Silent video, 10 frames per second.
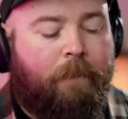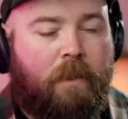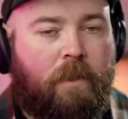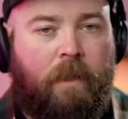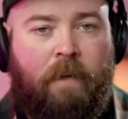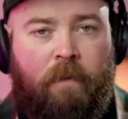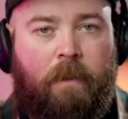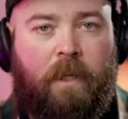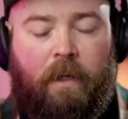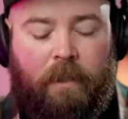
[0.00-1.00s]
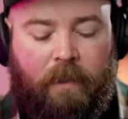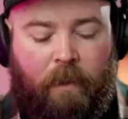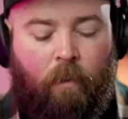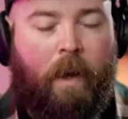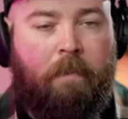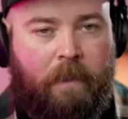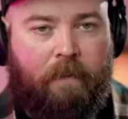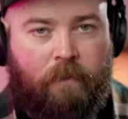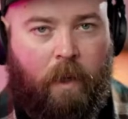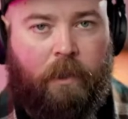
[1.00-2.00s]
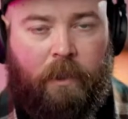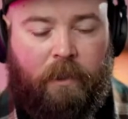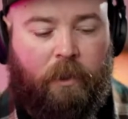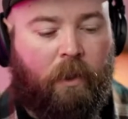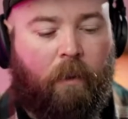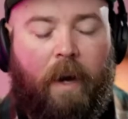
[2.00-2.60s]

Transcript: So even beyond like web devs watching this show,